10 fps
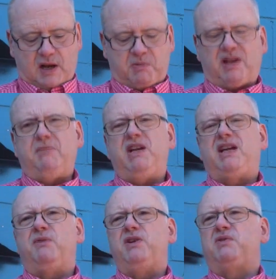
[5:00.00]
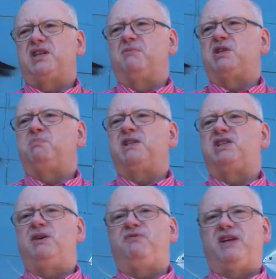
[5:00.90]
But let me give you some
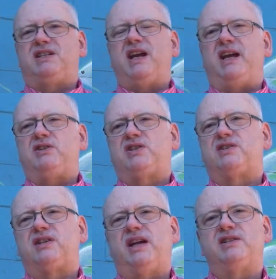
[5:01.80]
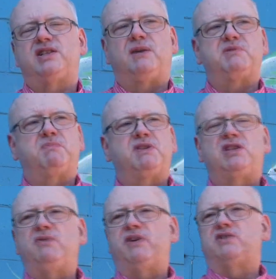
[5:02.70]
specific dates and some specific